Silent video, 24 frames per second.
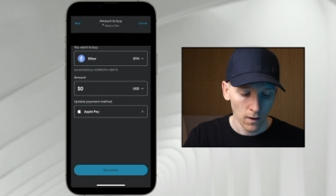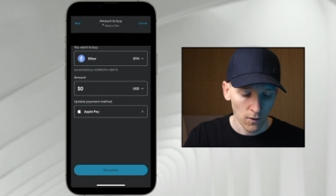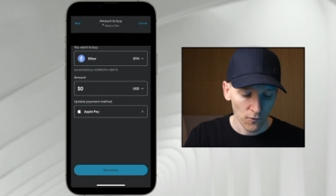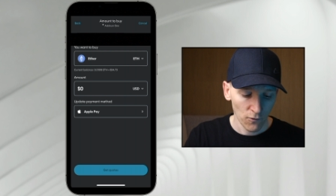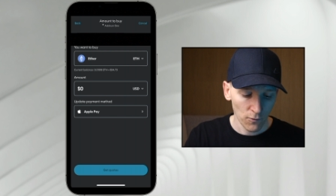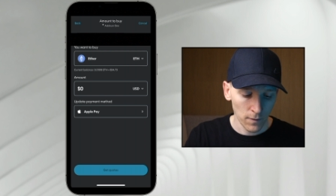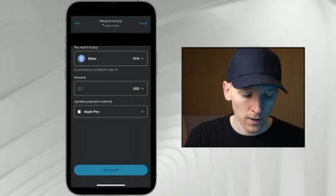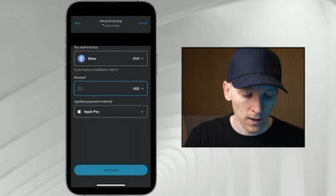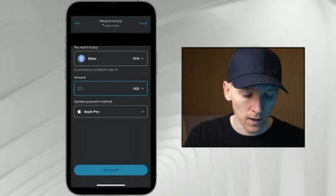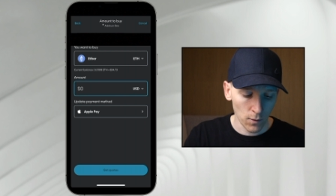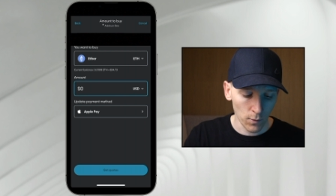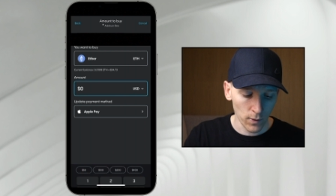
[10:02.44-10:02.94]

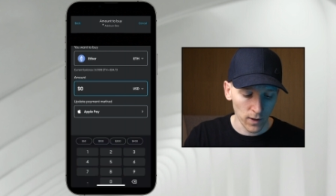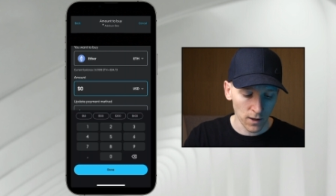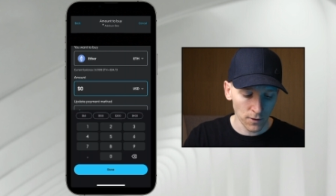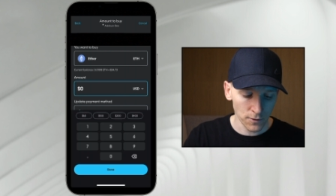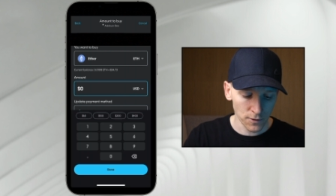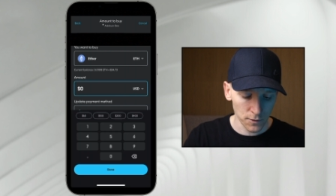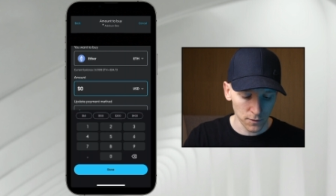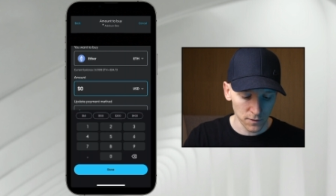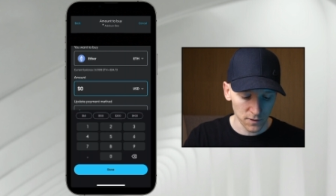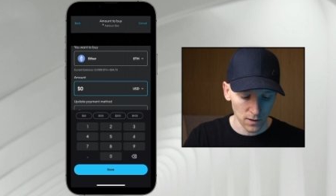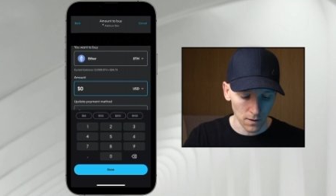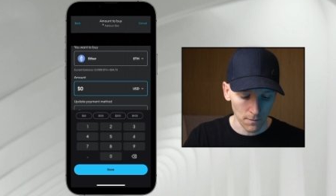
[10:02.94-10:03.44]
From here, we can
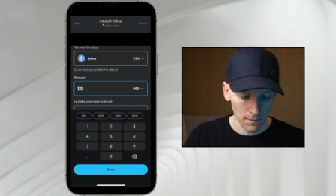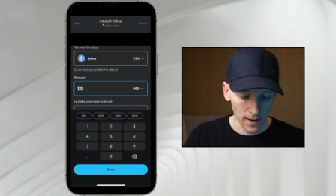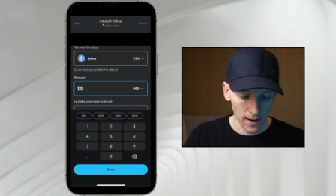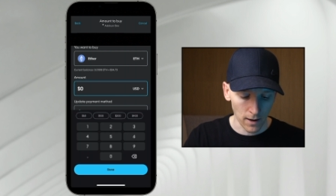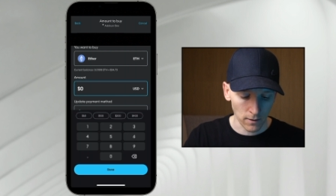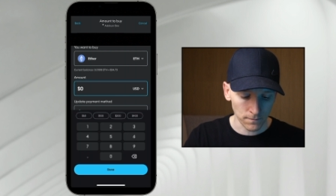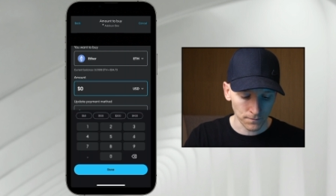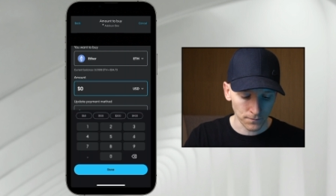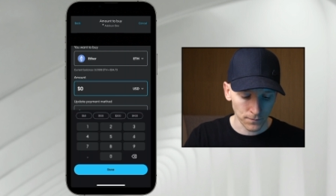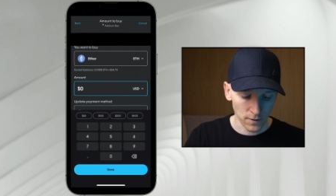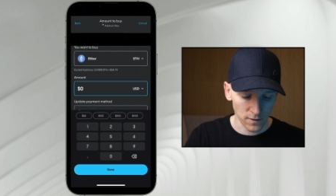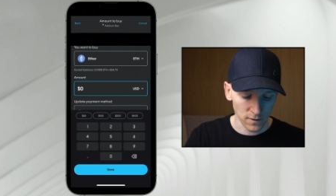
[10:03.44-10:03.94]
choose an
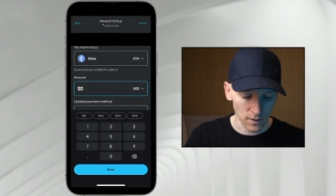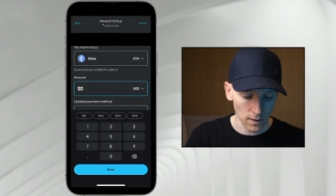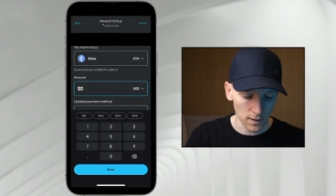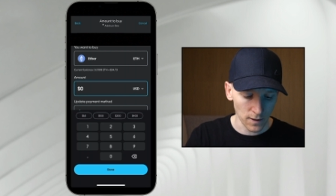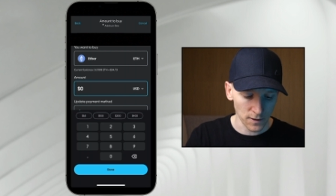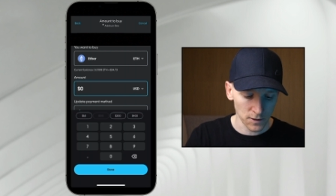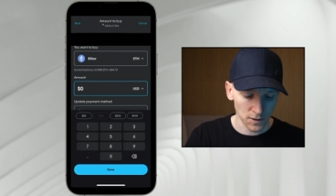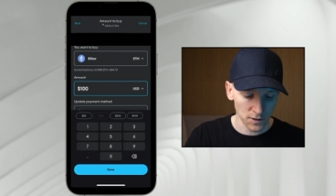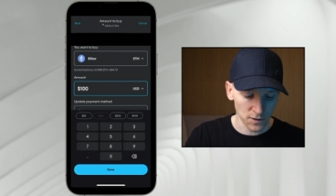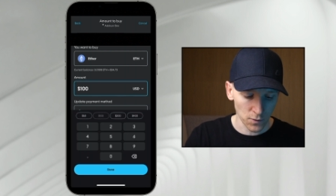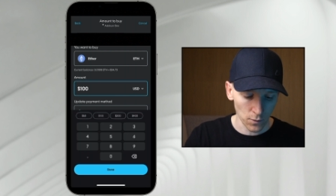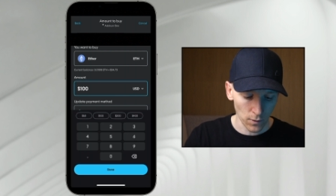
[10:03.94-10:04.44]
amount. So
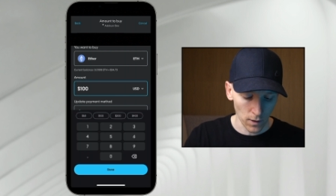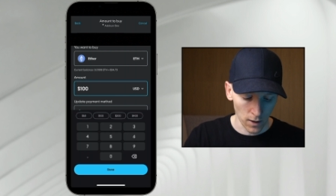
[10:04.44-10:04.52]
let's just do